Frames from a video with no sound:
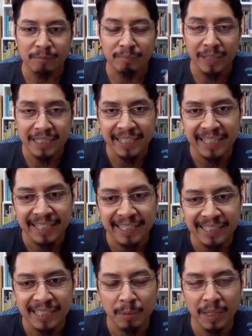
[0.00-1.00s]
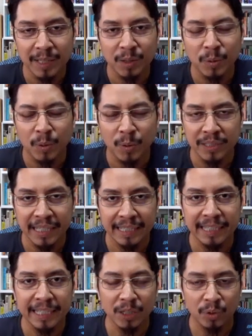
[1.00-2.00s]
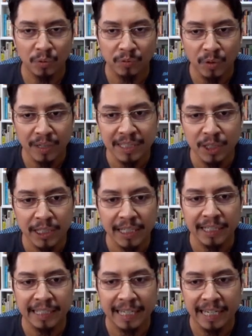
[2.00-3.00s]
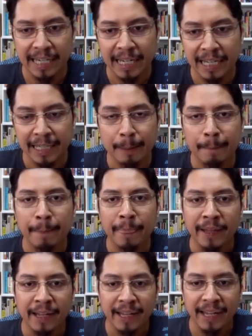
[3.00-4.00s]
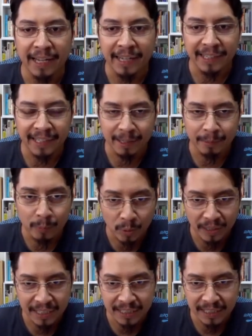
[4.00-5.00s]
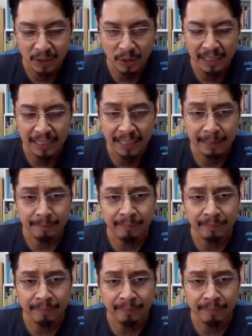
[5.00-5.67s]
Basically similar to goal setting, you focus on it, get it done, and progress accordingly.